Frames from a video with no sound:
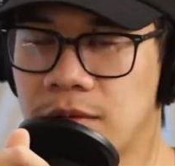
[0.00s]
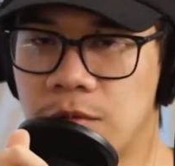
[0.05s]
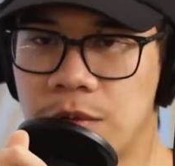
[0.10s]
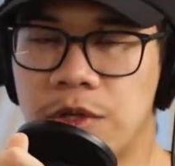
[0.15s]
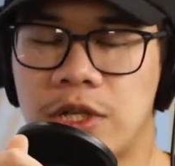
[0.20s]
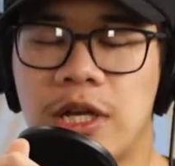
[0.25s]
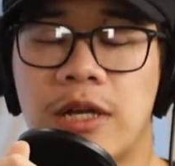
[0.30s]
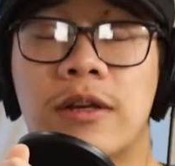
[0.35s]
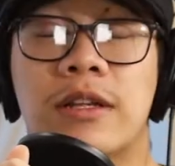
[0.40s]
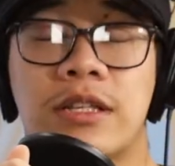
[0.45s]
we
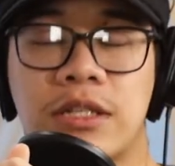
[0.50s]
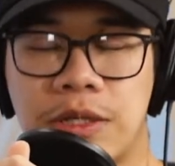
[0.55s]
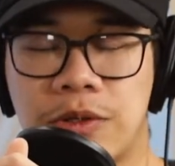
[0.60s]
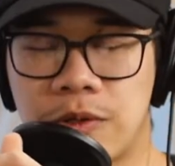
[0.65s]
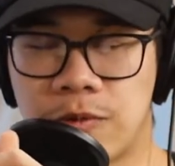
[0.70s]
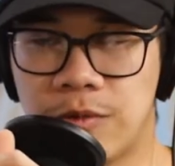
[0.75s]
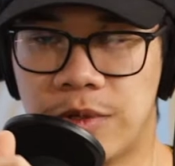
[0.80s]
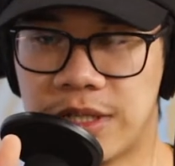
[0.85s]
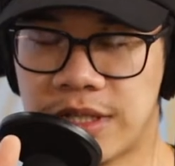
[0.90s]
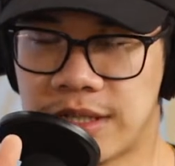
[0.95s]

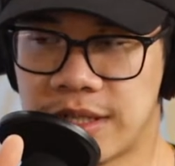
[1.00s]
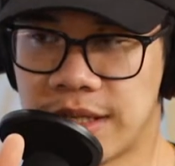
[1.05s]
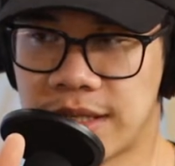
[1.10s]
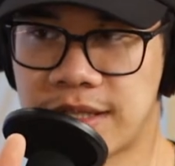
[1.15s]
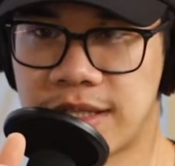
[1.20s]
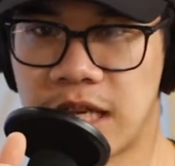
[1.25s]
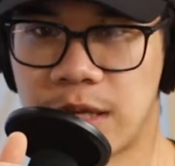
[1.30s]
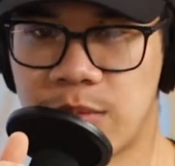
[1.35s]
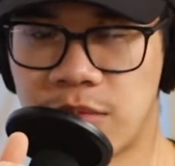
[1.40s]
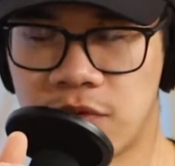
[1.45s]

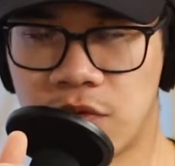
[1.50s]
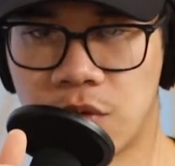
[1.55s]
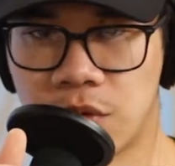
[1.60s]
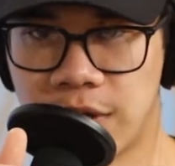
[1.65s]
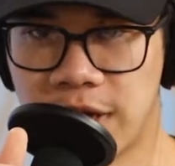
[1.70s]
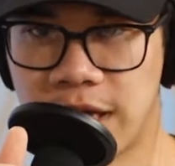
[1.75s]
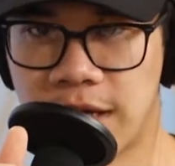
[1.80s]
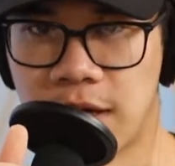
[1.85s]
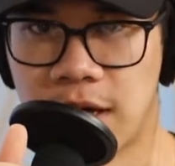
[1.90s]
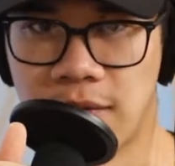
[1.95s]
discussed that
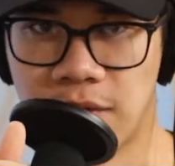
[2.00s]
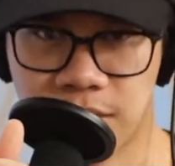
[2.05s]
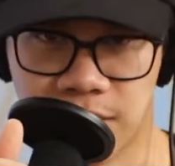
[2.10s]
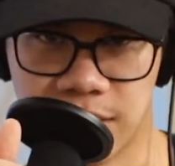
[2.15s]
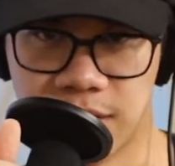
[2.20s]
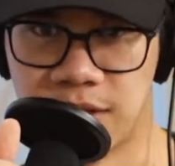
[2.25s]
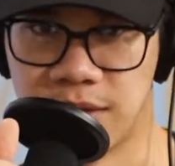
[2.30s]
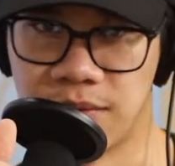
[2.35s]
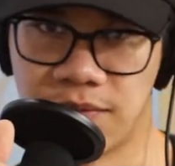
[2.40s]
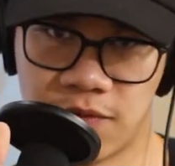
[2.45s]
beforehand,
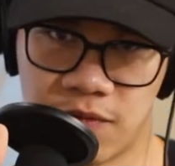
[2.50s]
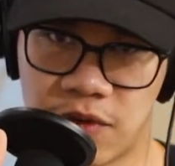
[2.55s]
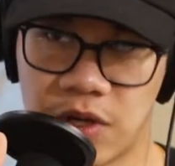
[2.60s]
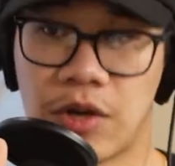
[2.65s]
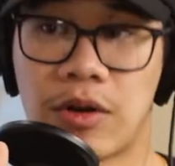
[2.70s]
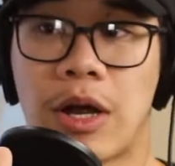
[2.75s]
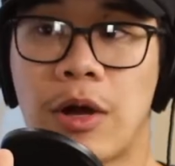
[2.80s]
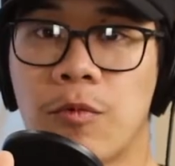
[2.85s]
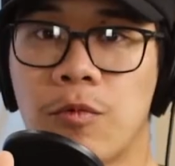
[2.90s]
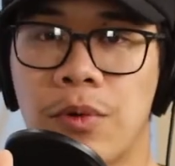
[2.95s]
obviously, to
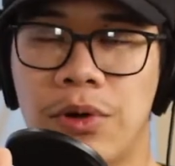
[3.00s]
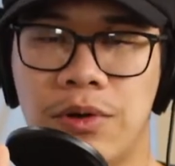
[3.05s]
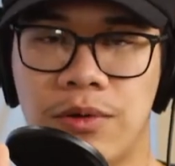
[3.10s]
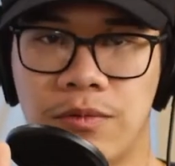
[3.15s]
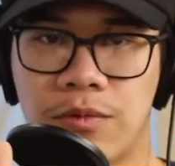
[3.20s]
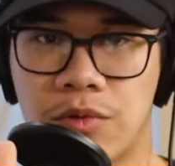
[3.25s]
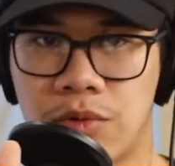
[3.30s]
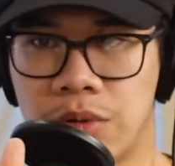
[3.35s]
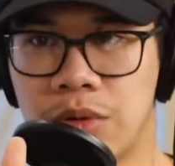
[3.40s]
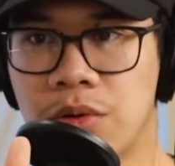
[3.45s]
figure out when
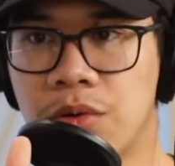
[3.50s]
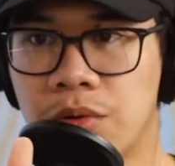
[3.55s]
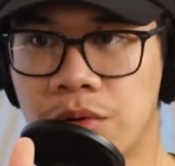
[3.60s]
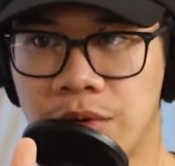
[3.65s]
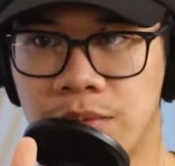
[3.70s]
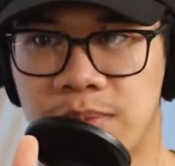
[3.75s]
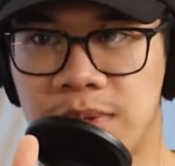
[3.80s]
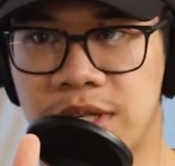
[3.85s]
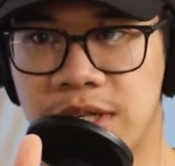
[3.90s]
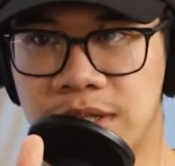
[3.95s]
we
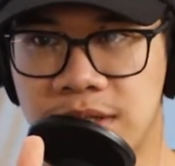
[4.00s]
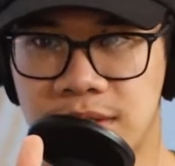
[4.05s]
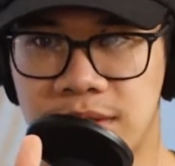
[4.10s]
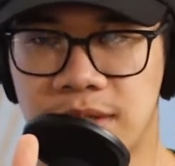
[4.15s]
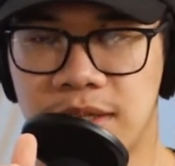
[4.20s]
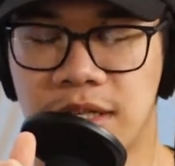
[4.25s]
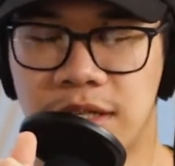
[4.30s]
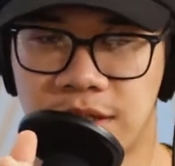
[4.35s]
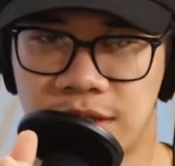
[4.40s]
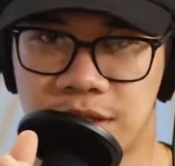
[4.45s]
record, because
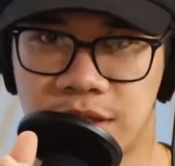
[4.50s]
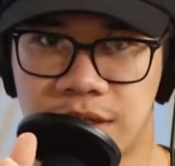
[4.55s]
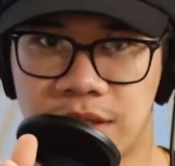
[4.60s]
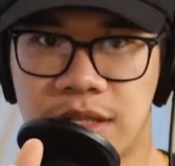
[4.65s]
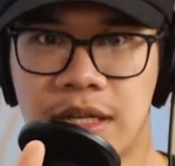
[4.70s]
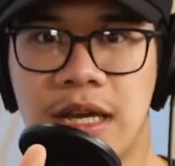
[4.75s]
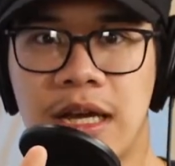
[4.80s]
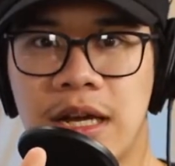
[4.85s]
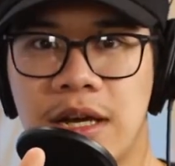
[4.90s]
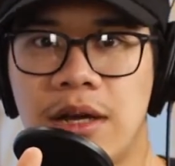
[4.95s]
he doesn't
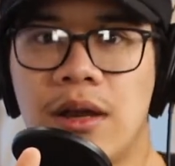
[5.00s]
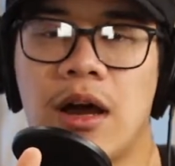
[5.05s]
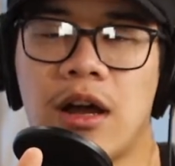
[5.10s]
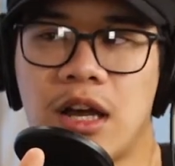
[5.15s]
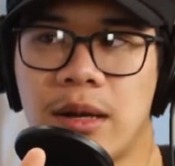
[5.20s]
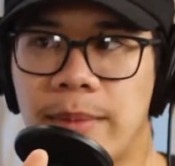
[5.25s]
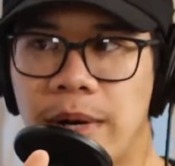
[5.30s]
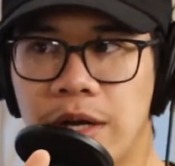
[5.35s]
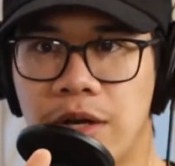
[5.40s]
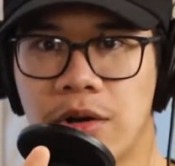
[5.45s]
just
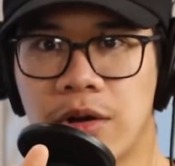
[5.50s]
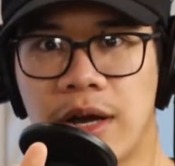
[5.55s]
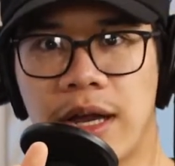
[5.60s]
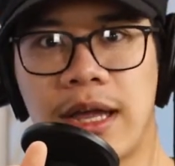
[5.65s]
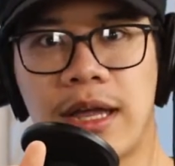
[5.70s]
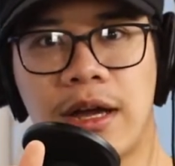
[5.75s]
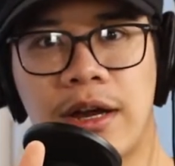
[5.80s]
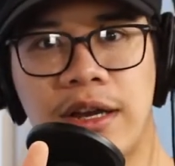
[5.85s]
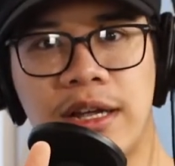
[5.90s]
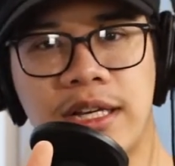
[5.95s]
knock on my door,
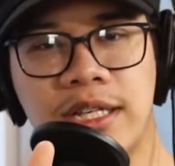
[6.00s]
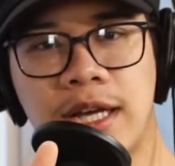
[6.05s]
hey, on Ed